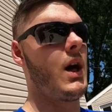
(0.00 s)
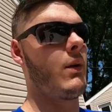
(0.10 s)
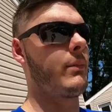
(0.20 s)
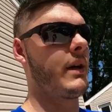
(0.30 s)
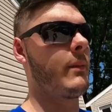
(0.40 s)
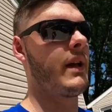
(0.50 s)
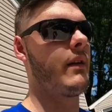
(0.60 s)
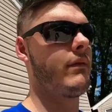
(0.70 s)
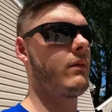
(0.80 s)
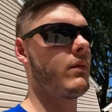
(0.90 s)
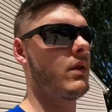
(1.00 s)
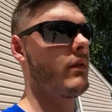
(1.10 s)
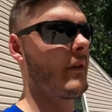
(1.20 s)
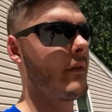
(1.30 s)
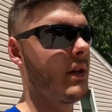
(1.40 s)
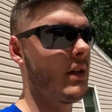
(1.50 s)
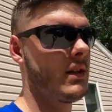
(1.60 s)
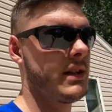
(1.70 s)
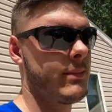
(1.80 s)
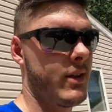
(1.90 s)
I would probably have fun with it if I redid
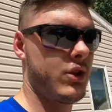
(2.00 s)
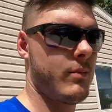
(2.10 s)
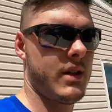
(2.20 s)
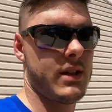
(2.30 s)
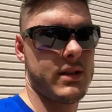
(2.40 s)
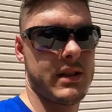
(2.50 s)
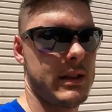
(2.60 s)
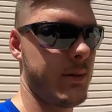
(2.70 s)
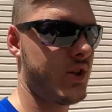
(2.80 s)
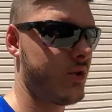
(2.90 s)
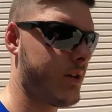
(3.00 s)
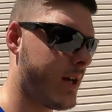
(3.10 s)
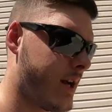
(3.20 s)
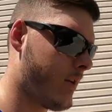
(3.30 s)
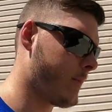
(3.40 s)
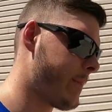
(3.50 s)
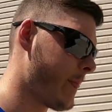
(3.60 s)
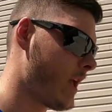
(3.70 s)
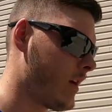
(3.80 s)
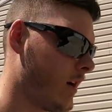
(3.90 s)
the suspension, because the suspension right now,
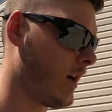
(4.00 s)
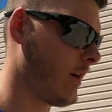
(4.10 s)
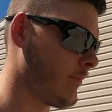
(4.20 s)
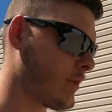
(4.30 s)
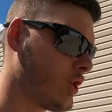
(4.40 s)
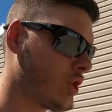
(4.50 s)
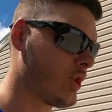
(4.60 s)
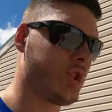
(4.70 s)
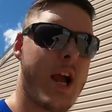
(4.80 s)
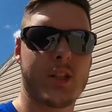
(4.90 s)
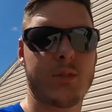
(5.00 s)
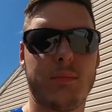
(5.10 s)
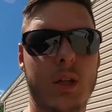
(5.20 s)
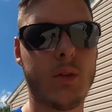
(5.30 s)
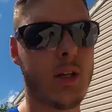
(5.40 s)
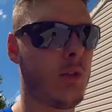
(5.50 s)
pretty sure the shocks are blown